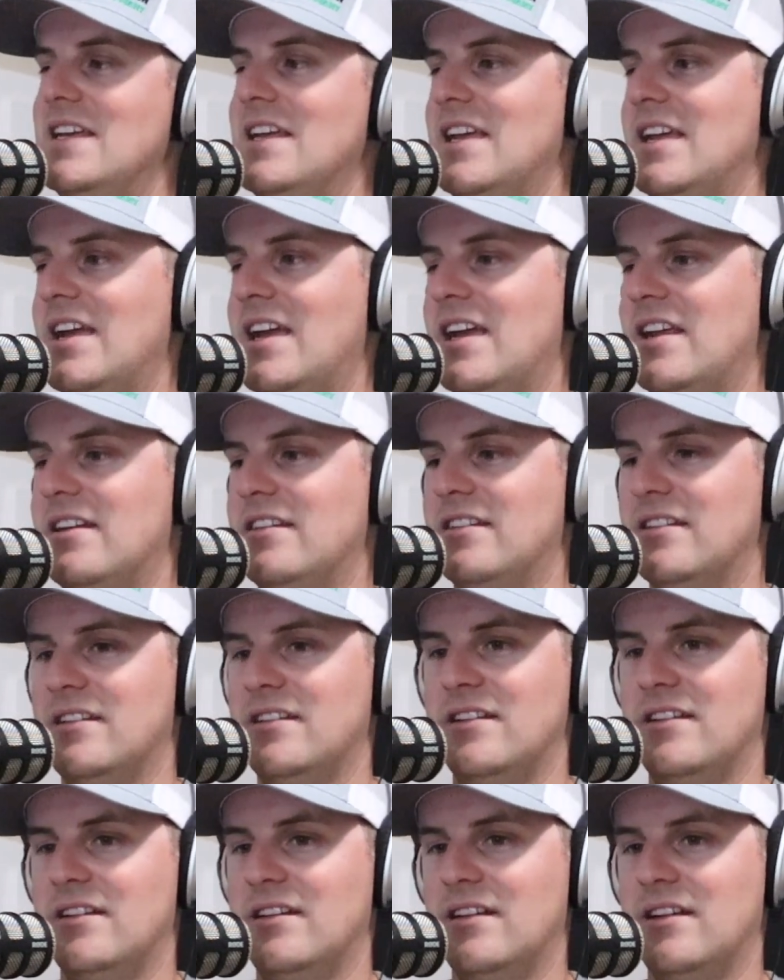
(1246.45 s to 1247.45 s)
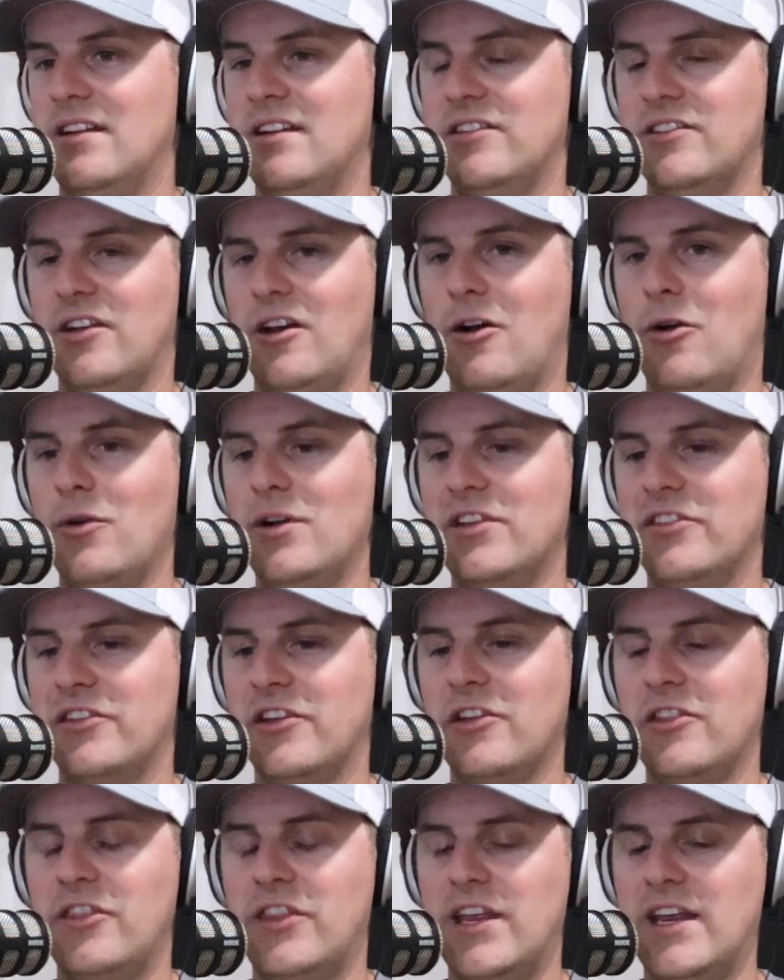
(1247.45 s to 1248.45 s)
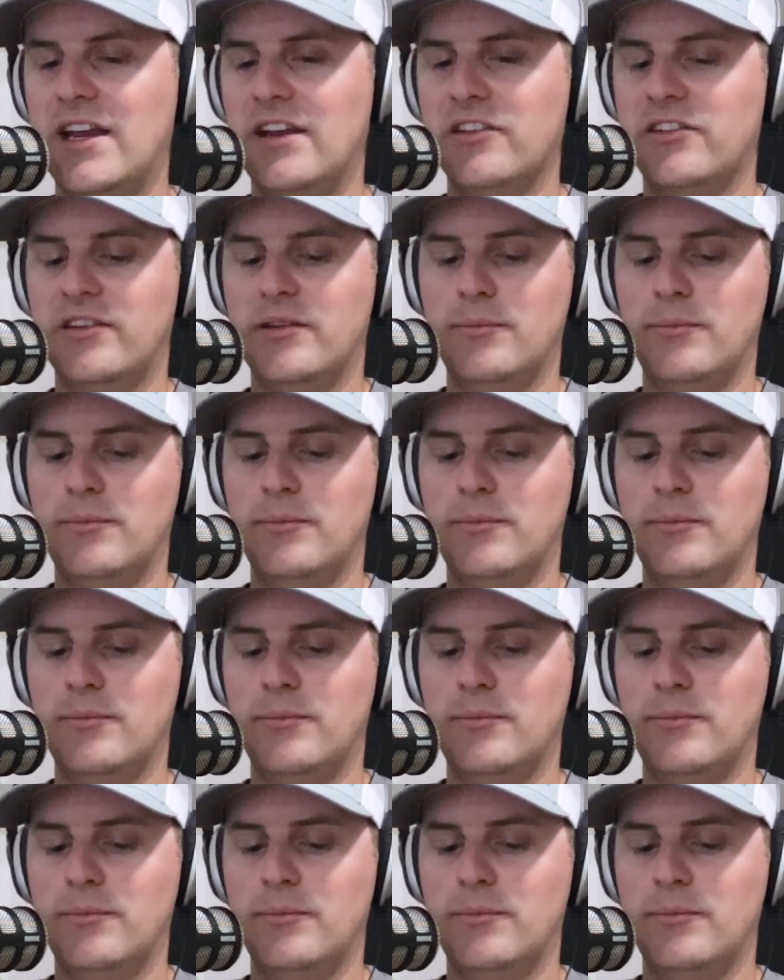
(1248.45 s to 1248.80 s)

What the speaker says: and it's always good things,